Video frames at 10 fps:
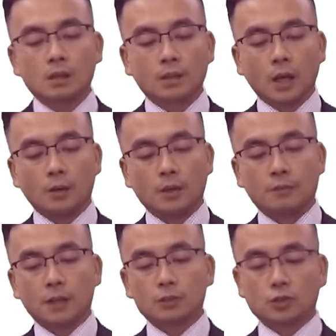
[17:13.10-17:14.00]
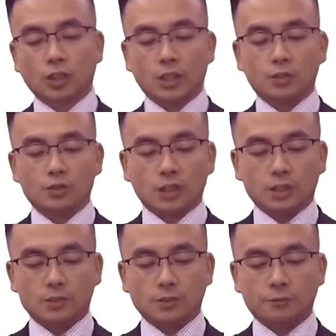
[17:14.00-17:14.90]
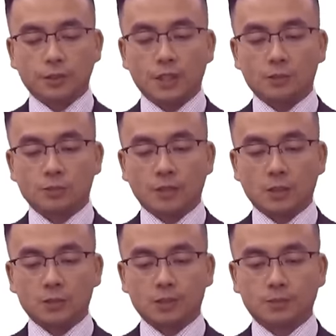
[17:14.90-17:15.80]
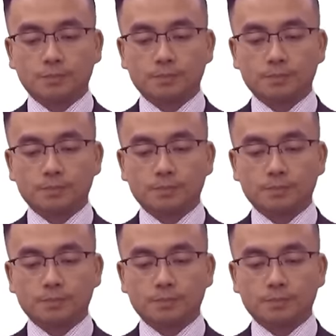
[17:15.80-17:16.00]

Now, if I were to change that to 300,000,